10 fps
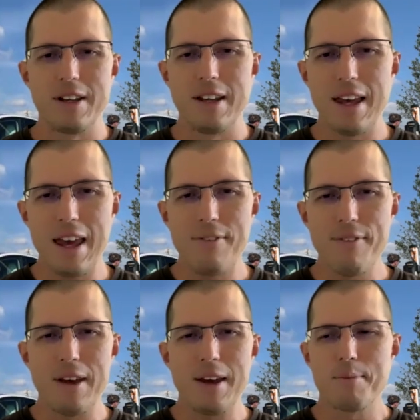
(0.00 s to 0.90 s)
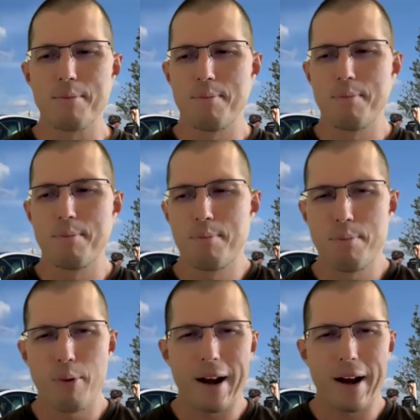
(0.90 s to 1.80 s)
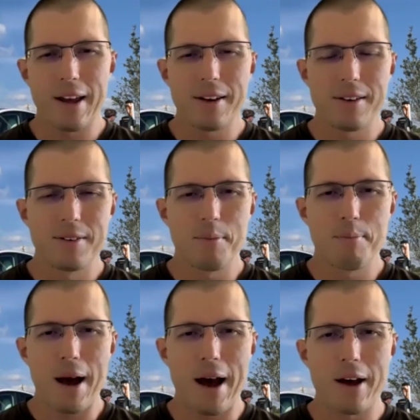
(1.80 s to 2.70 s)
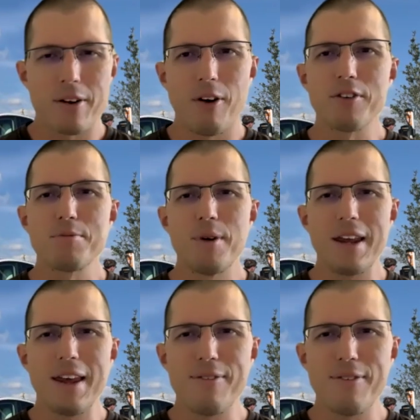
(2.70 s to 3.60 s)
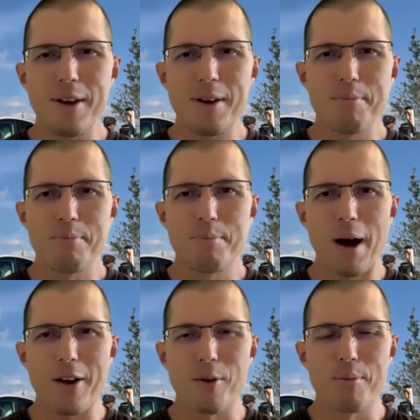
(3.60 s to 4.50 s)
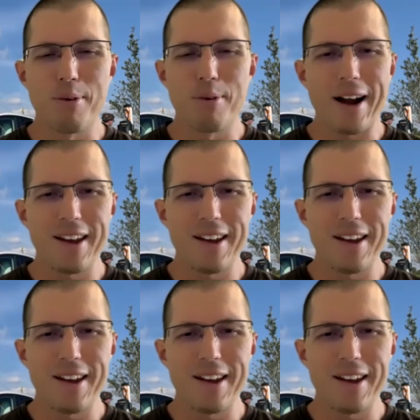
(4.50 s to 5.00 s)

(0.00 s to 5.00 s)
EV bracket battle, ultimate EV battle bracket.